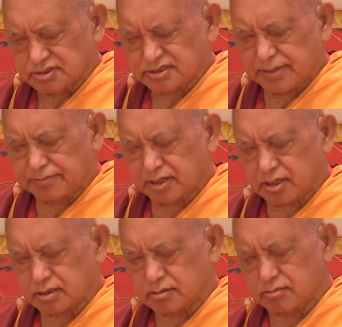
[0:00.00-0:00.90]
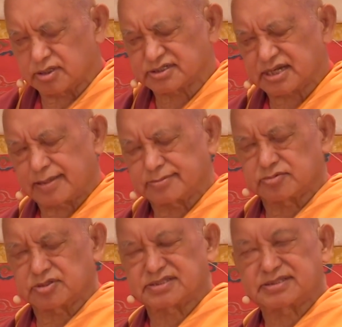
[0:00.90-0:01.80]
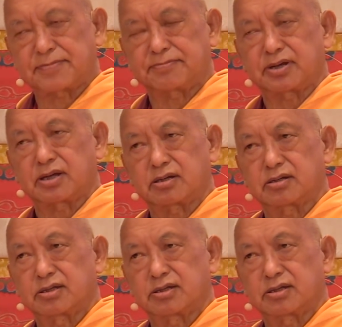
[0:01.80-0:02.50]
Zamba one time with the Zamba.